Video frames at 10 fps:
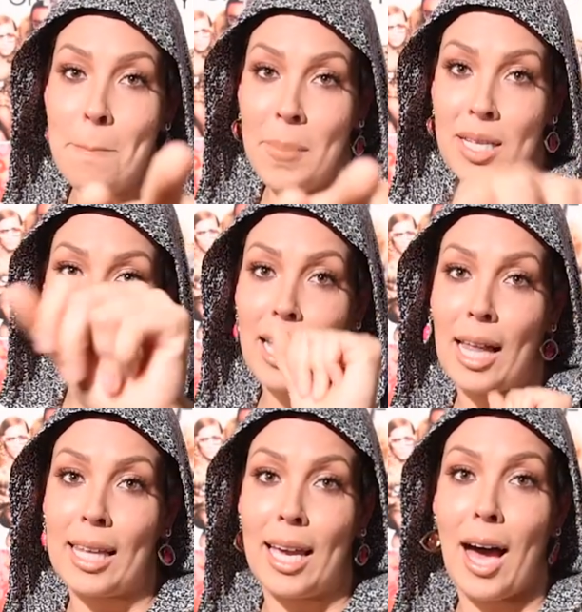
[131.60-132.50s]
Missy
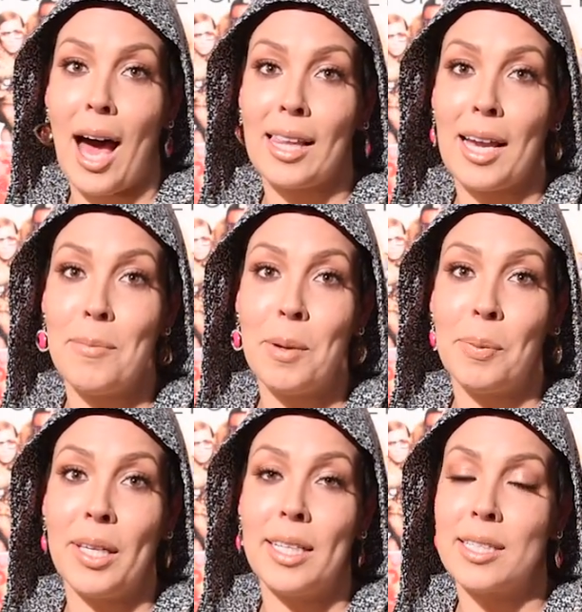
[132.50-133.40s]
Elliott, holler at
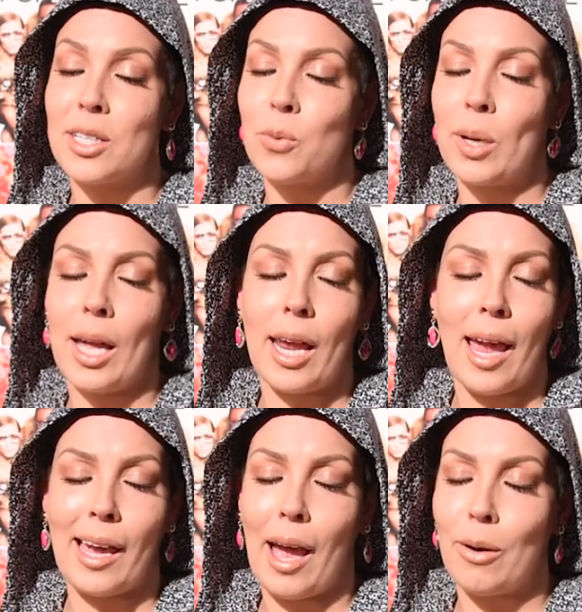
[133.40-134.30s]
me, please, because we gotta
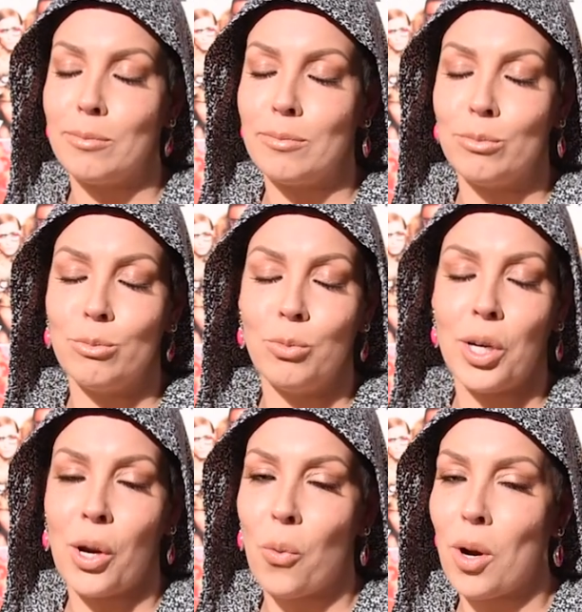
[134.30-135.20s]
hang out.
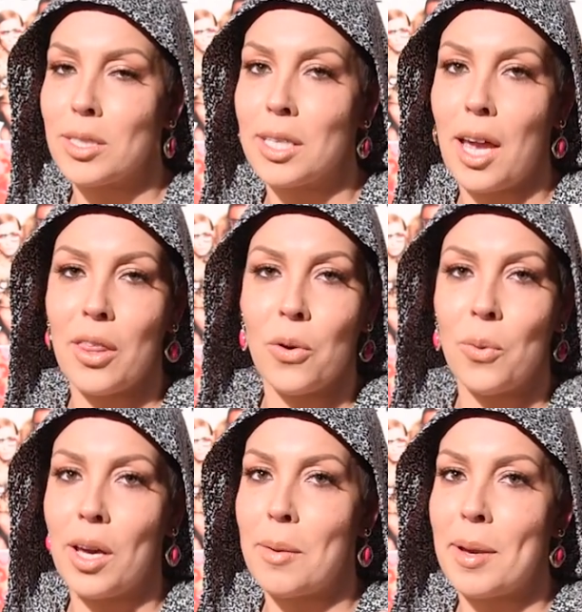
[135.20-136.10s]
We gotta work
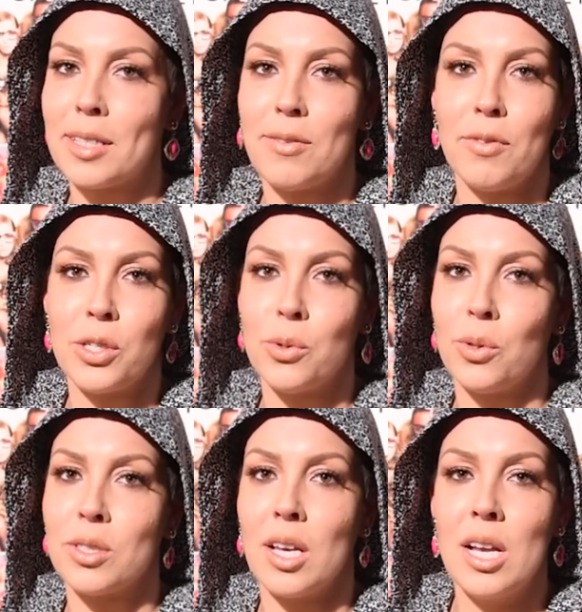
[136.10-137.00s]
together, we gotta make some
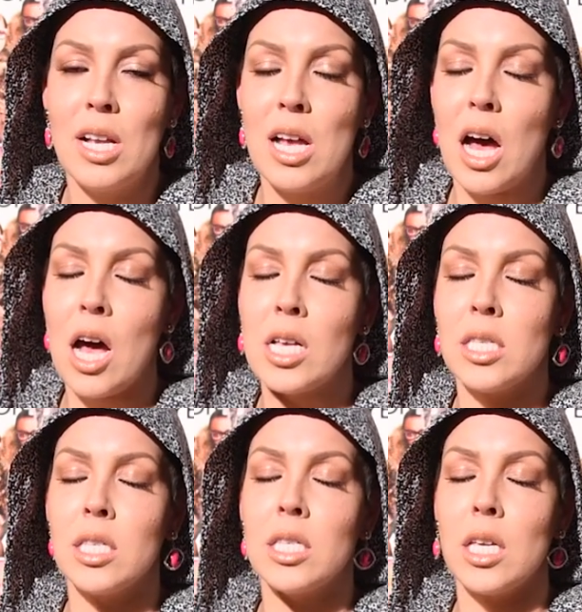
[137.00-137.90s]
visuals. I
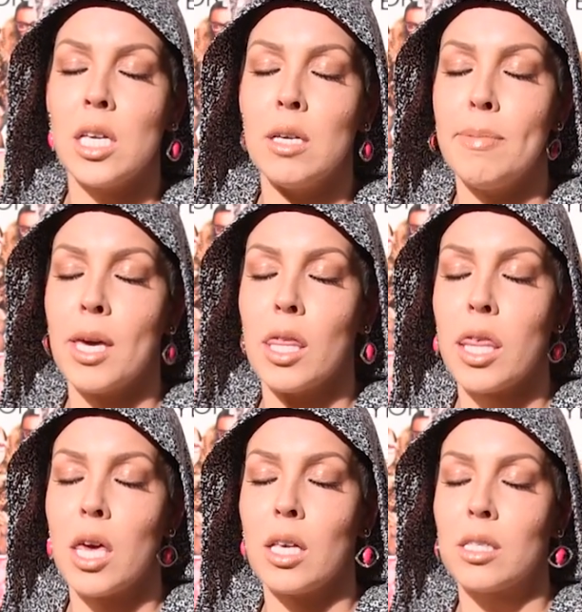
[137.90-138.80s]
see big
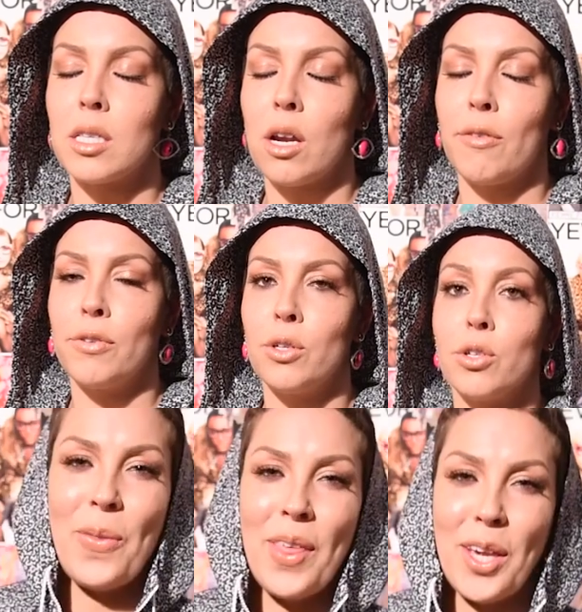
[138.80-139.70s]
things in our
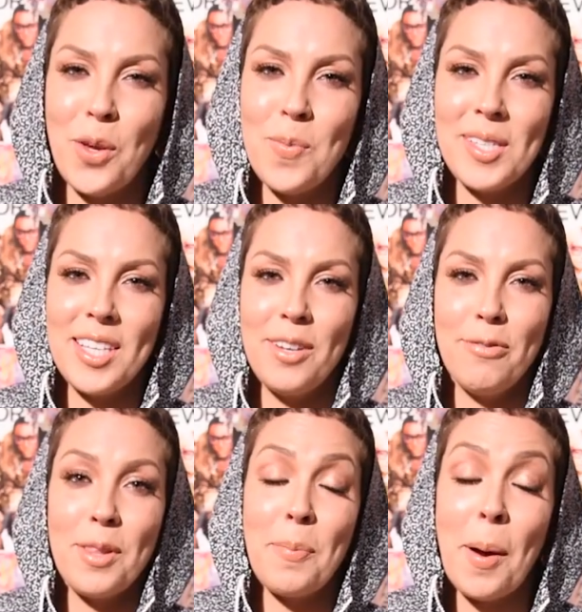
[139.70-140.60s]
future. Thank you,
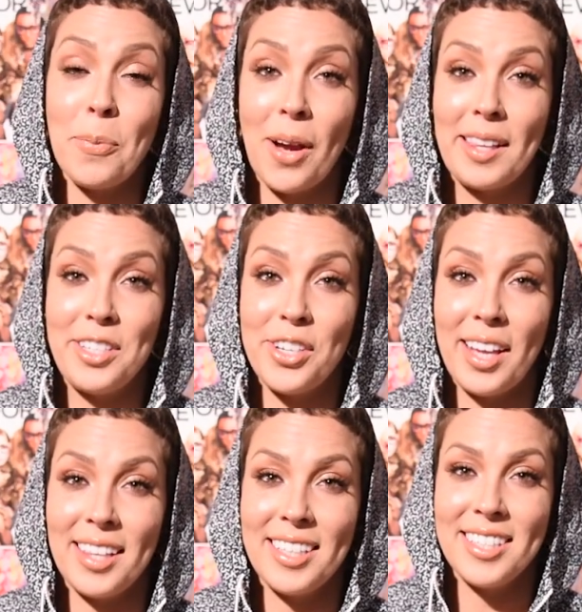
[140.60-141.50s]
Missy, for the pep rally
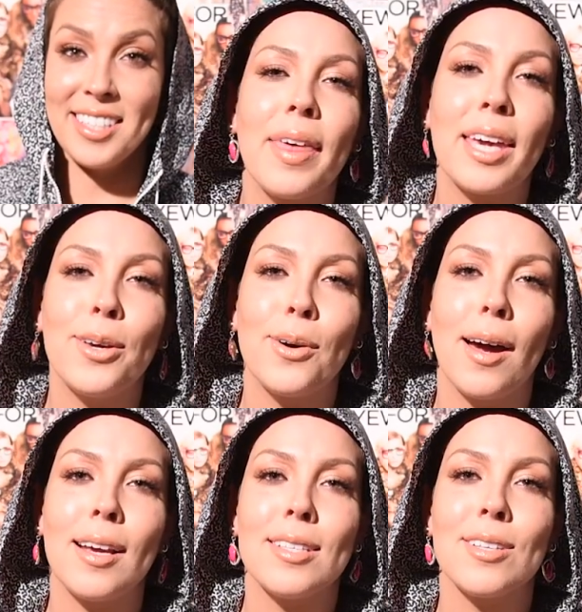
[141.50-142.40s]
challenge. Thank
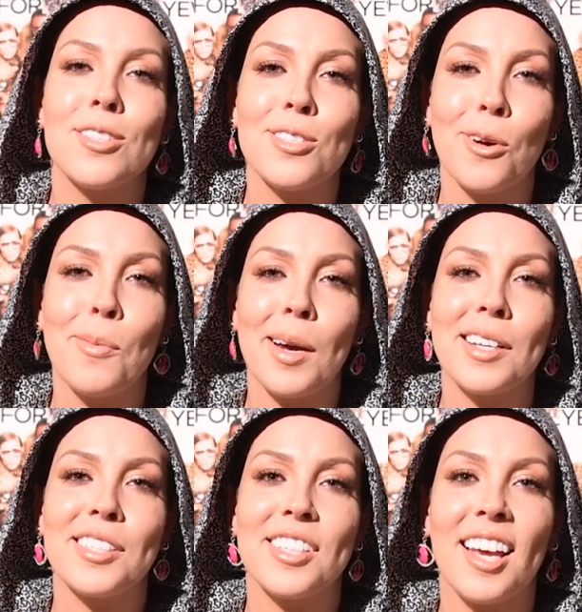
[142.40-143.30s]
you guys so
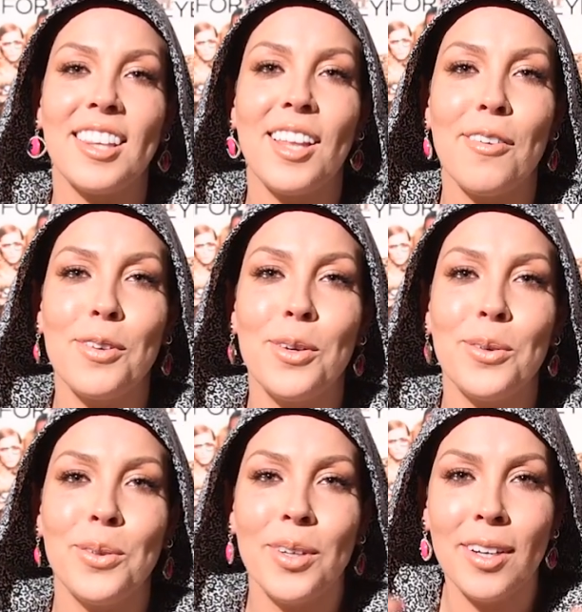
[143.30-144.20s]
much. I love
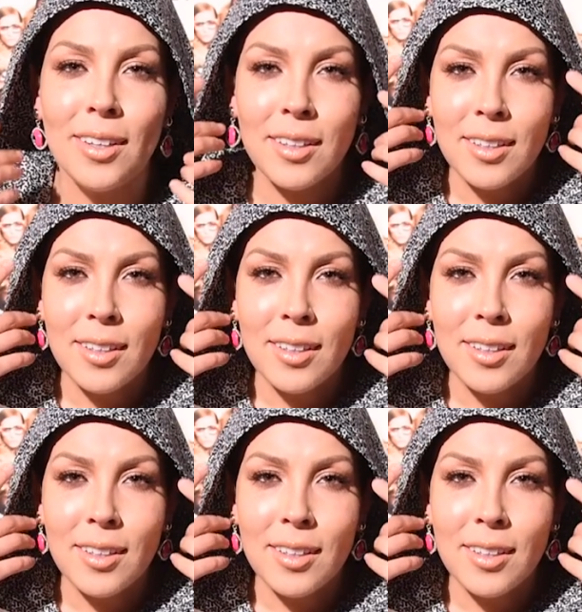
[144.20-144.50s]
you.